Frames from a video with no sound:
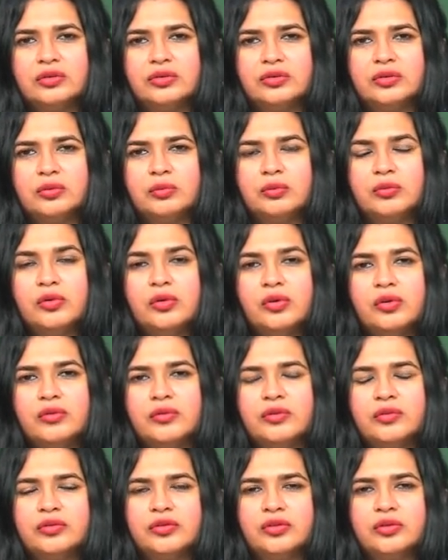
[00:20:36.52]
to
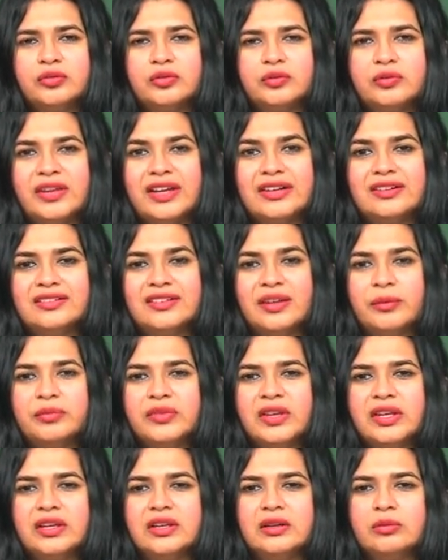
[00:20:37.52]
move, to set
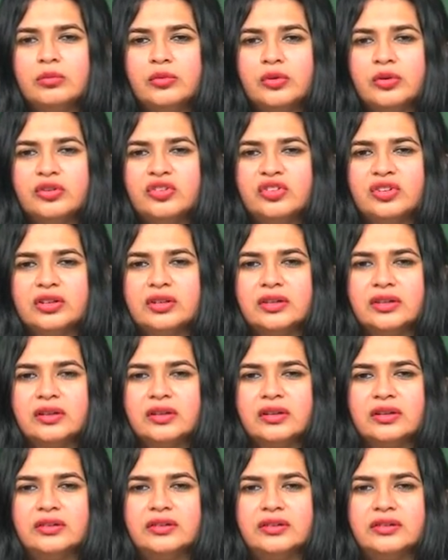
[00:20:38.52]
something in motion,
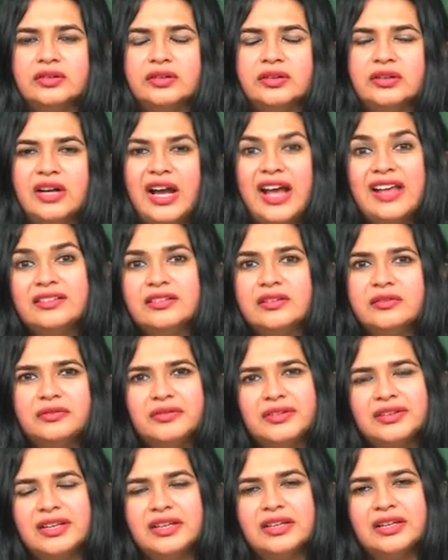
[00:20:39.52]
as if
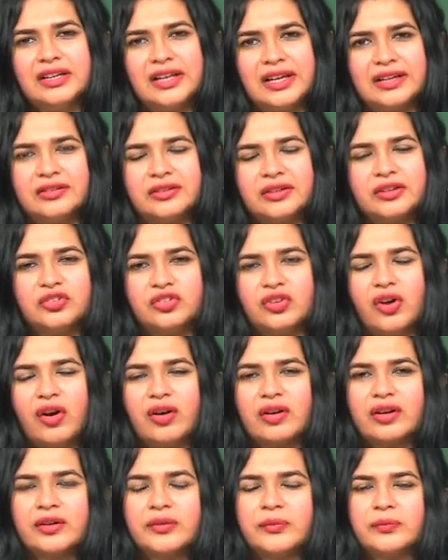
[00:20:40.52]
with an electric shock,
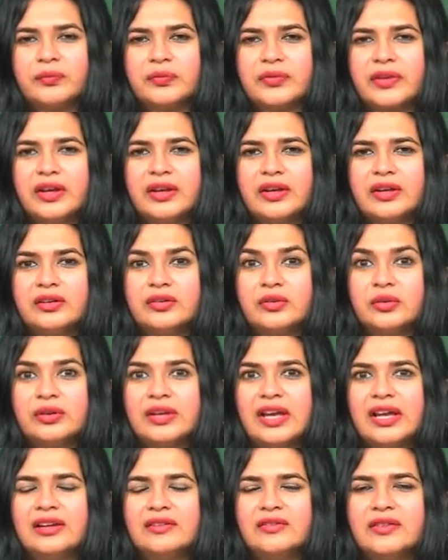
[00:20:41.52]
to
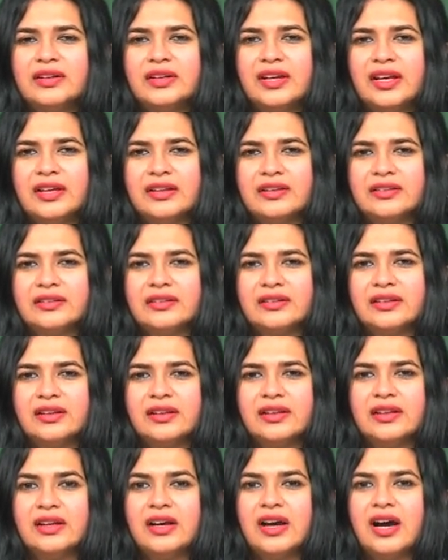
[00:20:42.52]
galvanize.
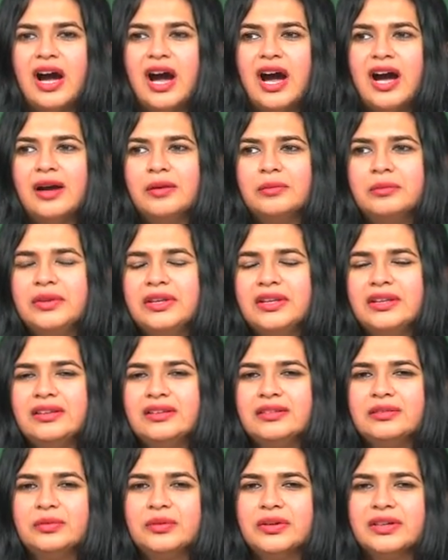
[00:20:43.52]

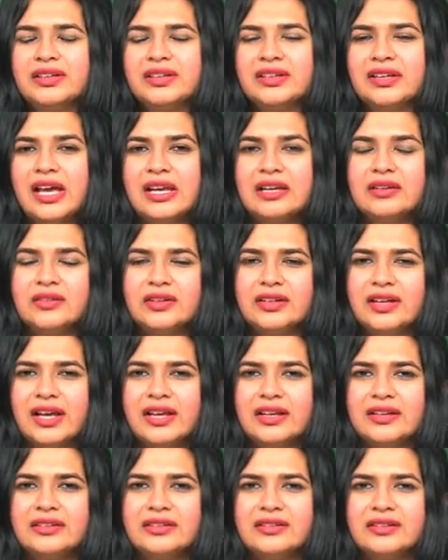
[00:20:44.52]
Armies were
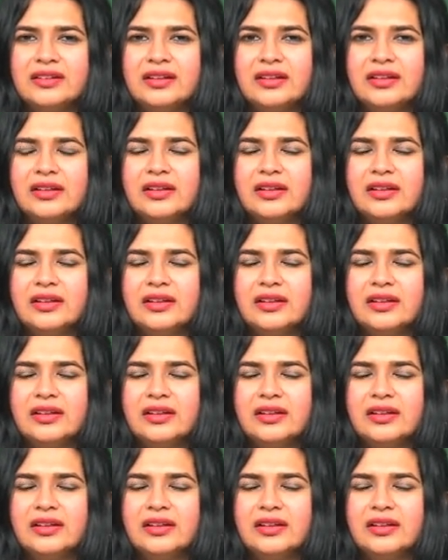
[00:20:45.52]
galvanized,